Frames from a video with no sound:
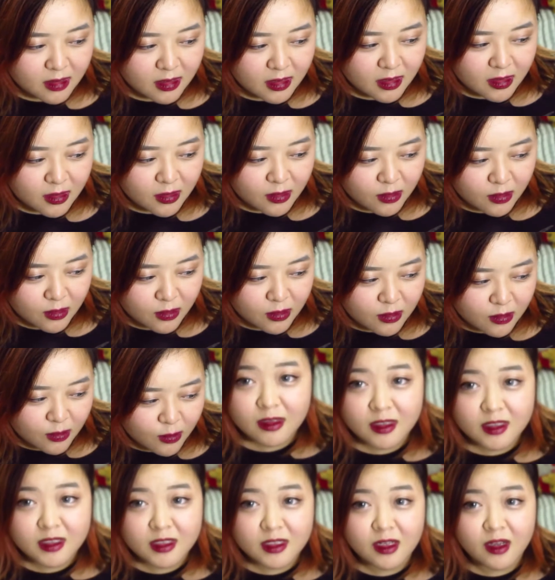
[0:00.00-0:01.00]
to
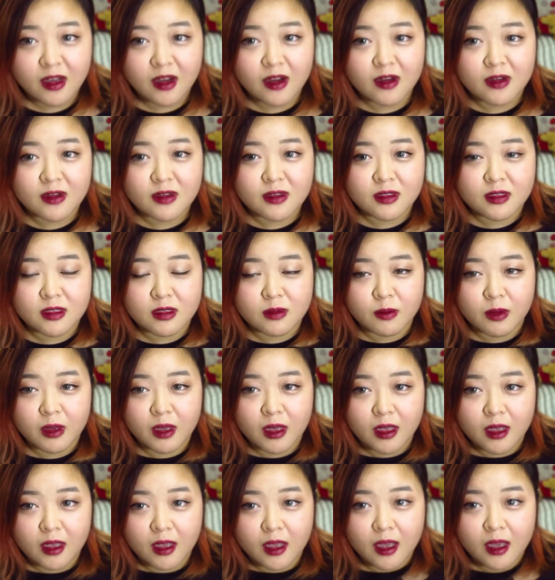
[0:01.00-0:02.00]
the songs
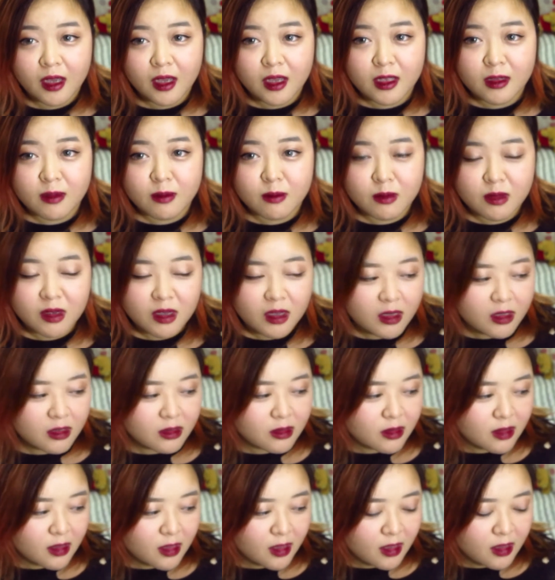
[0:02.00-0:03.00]
by Iron
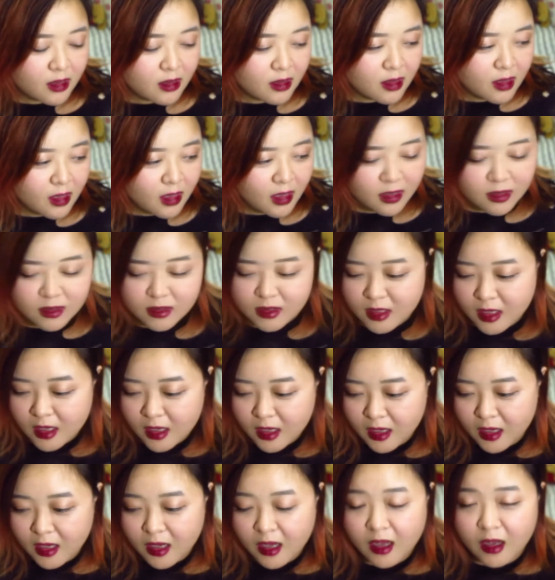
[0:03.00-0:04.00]
Maiden and yet
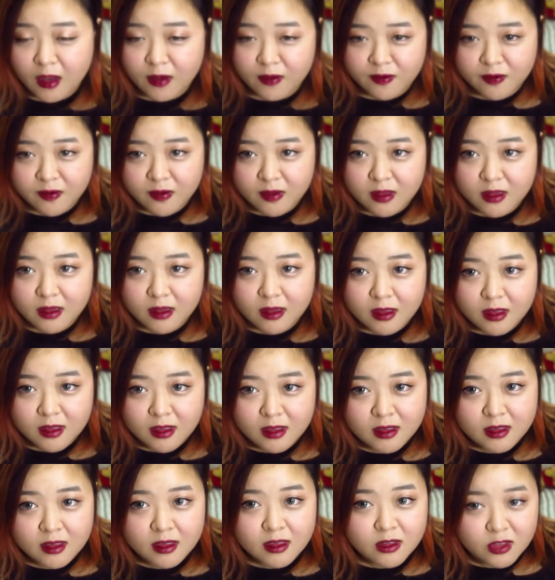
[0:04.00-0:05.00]
I have
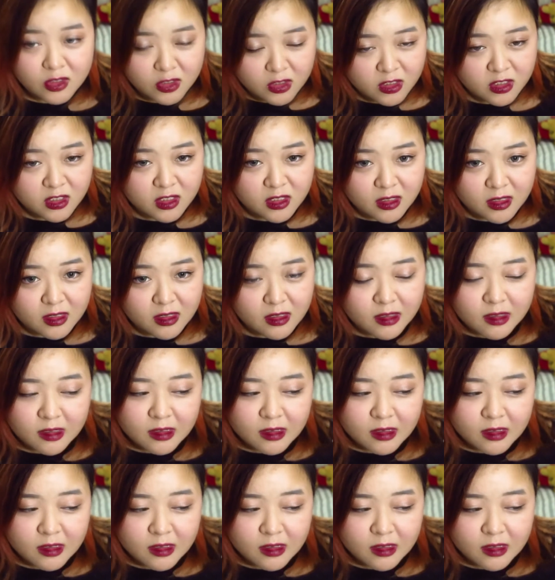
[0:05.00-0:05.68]
this shirt.